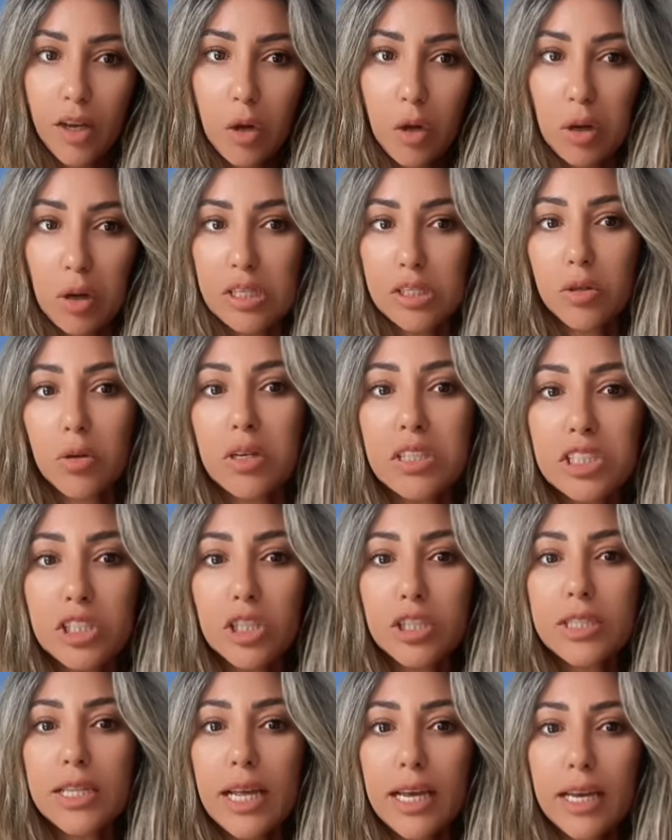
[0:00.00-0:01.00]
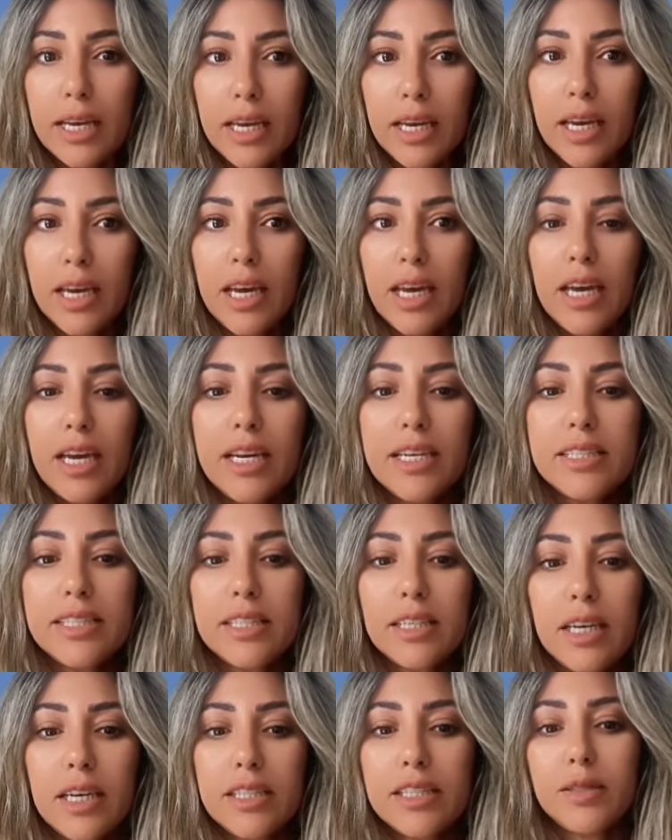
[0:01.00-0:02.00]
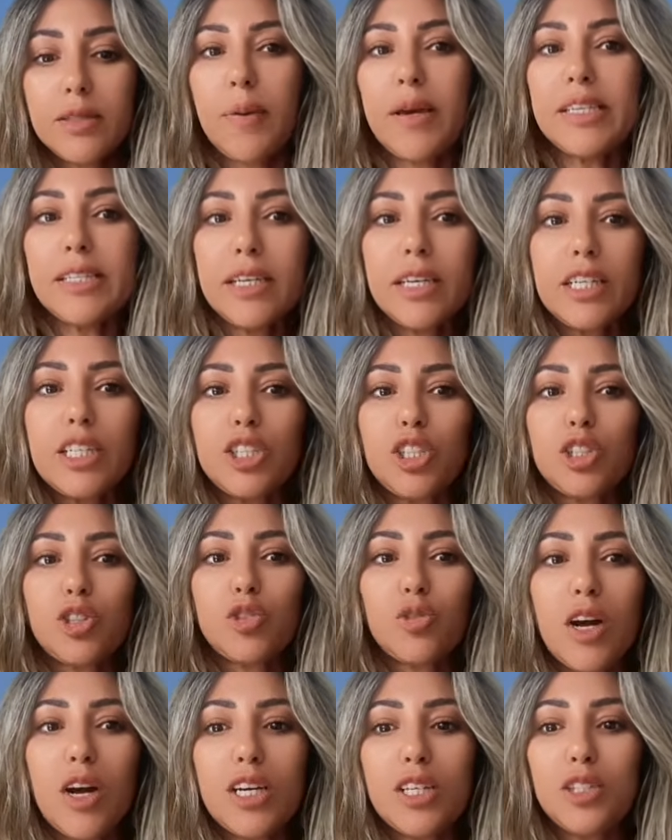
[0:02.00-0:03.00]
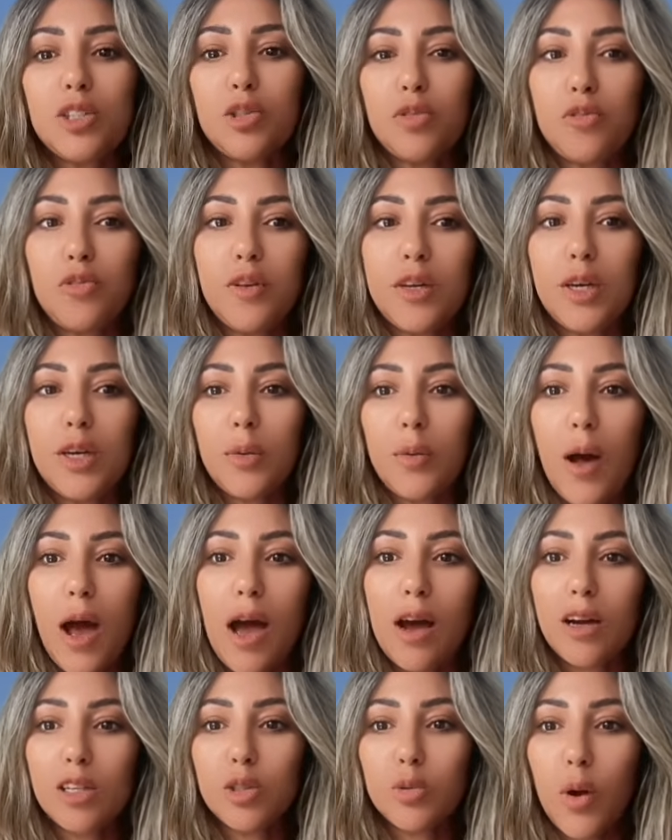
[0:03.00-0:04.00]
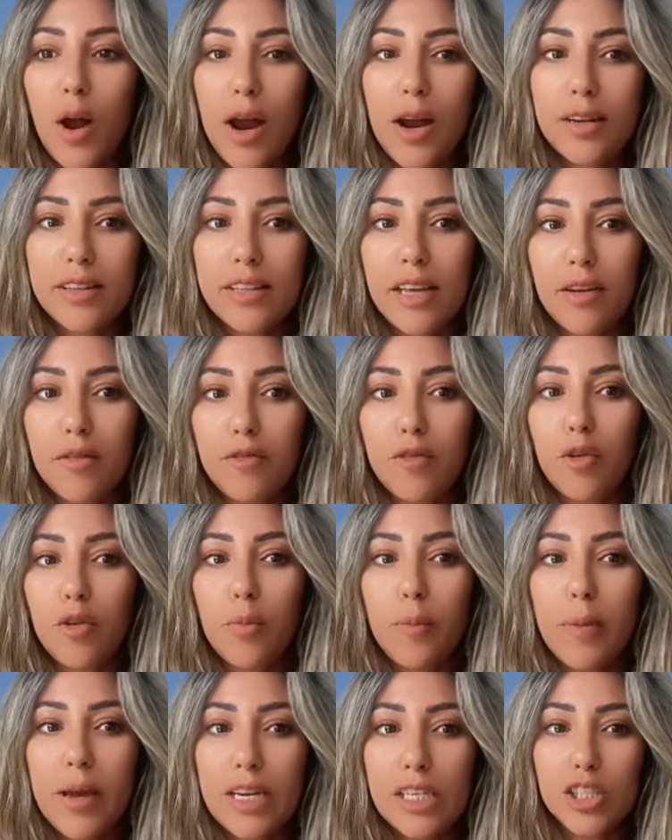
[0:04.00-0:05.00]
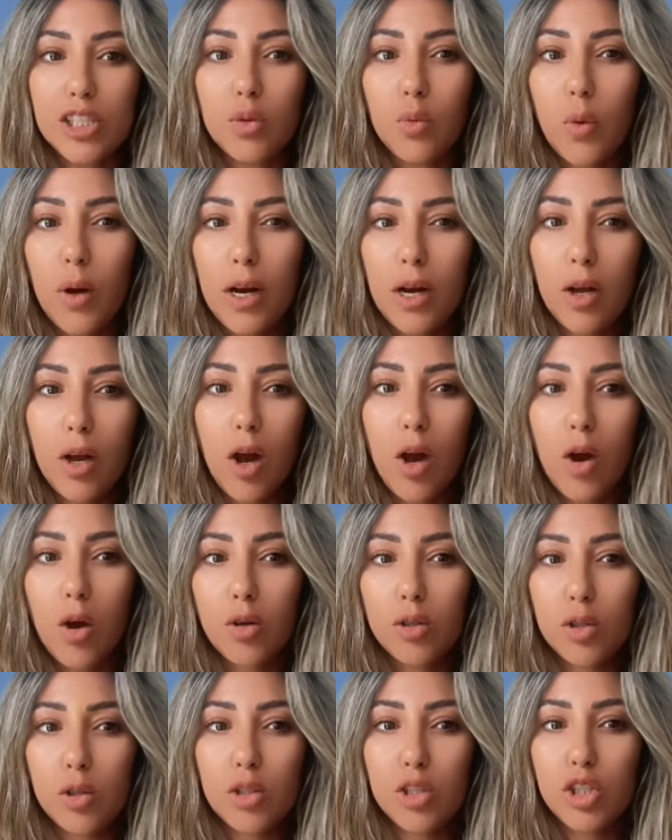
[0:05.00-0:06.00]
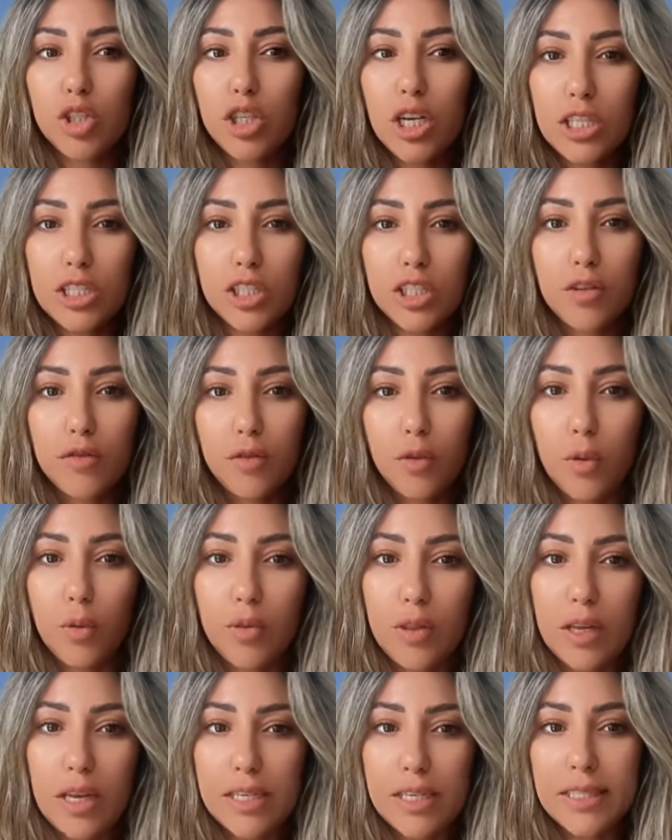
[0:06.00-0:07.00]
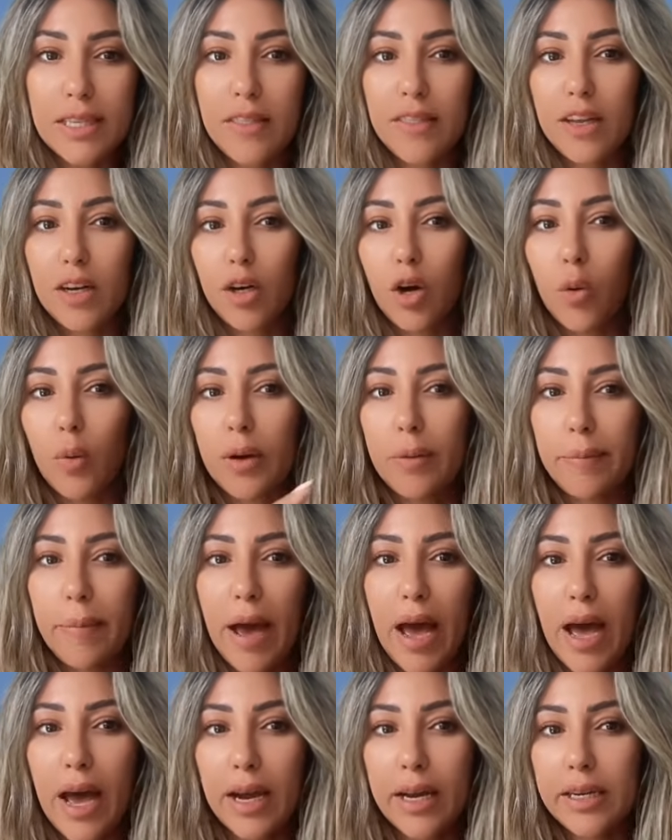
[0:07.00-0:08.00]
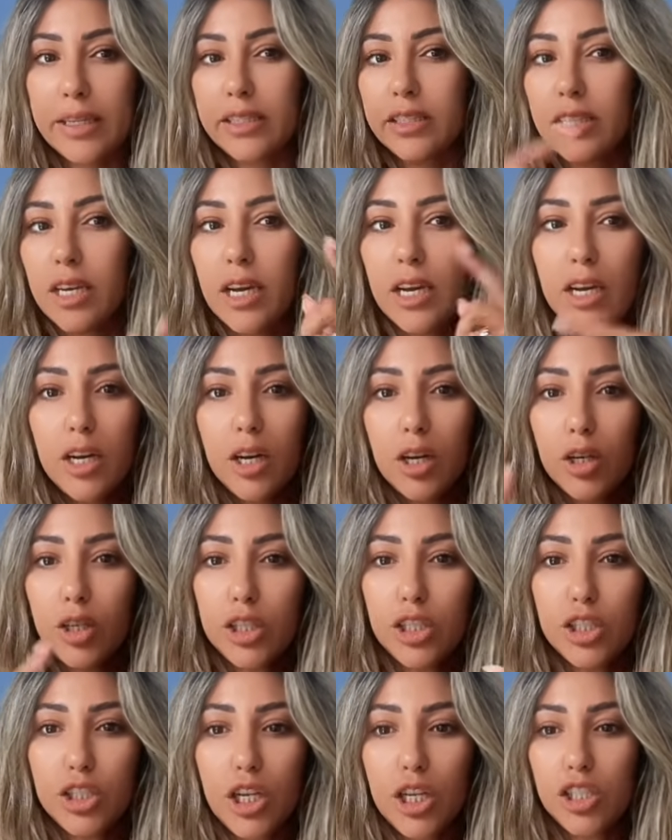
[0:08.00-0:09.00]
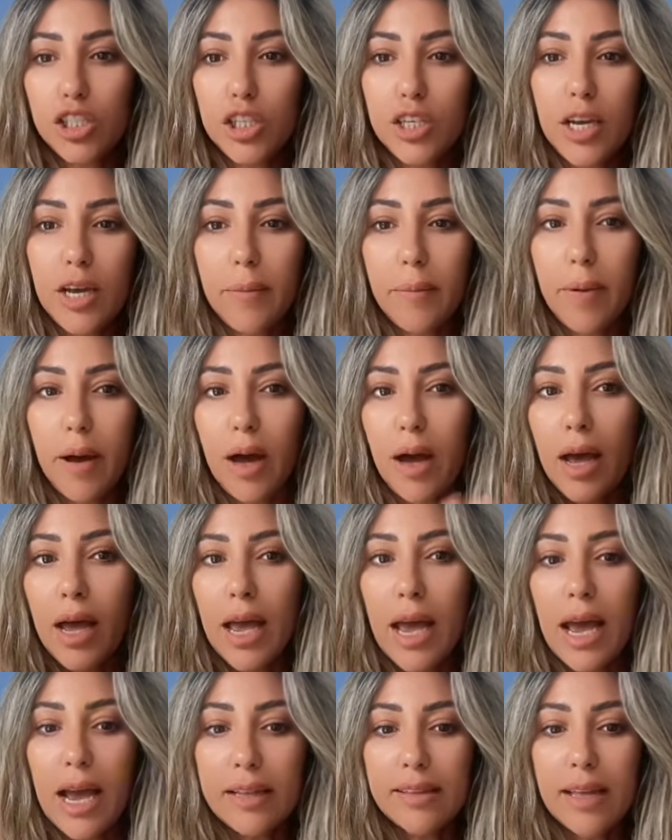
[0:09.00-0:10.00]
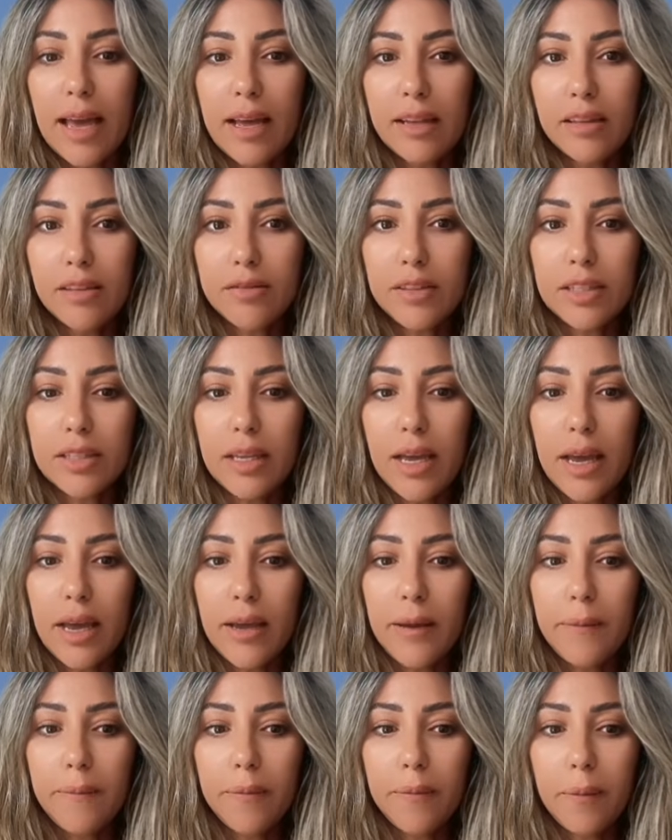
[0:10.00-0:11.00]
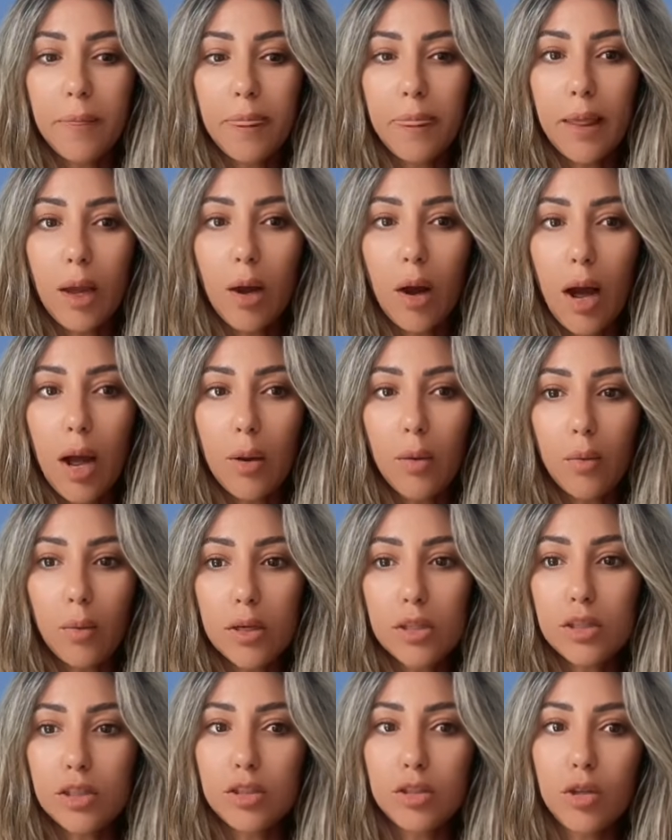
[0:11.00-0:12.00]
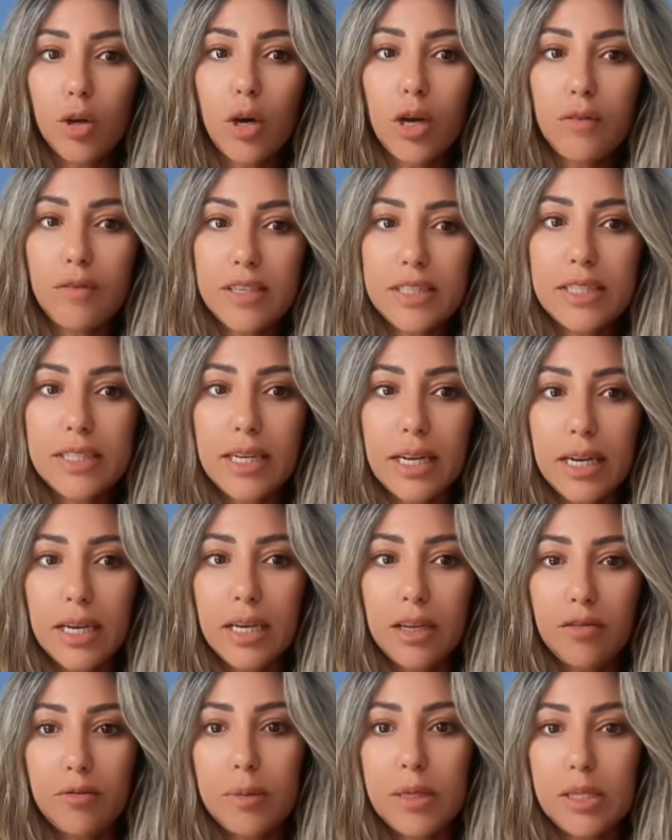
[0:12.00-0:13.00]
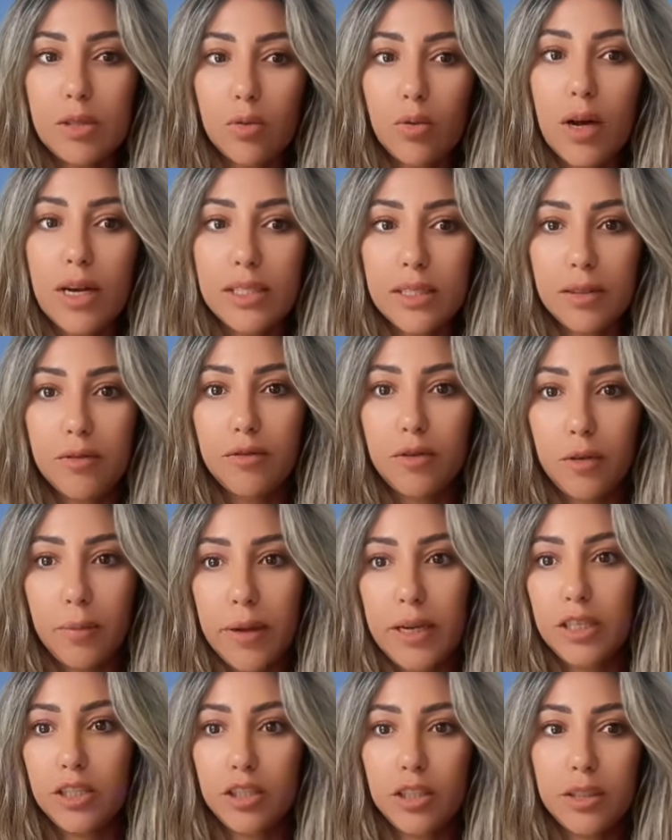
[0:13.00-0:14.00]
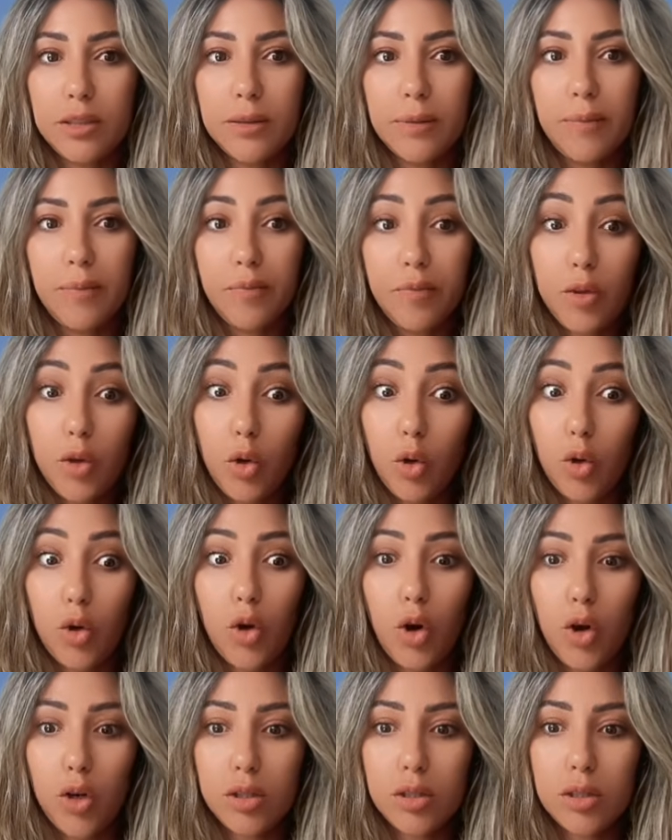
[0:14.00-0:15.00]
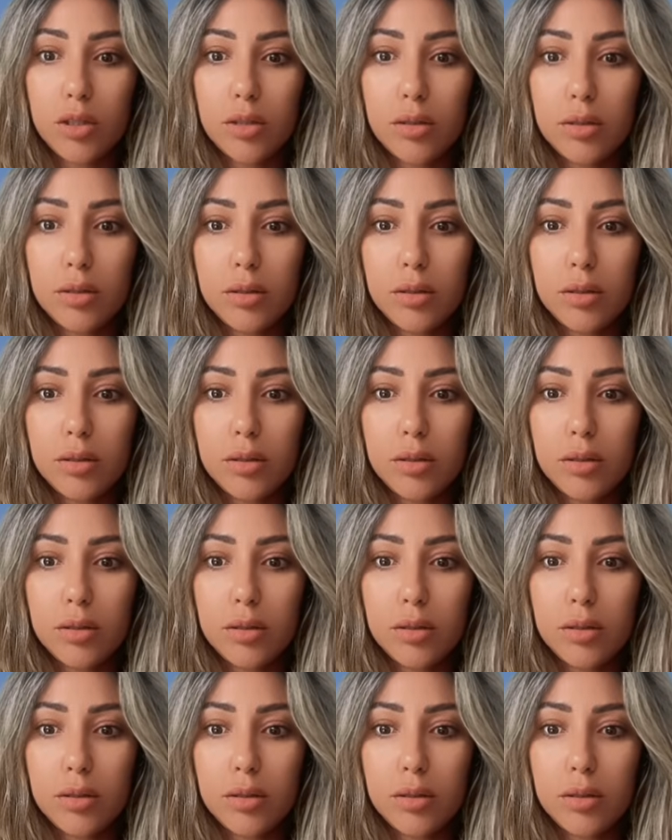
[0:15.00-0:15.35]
Okay, so it's just like it's basically just trying to figure out where the information will go. So it's changing a few things and then going back and rechanging it. But at the end of the day, I want to know if it's gonna give me the right information or not.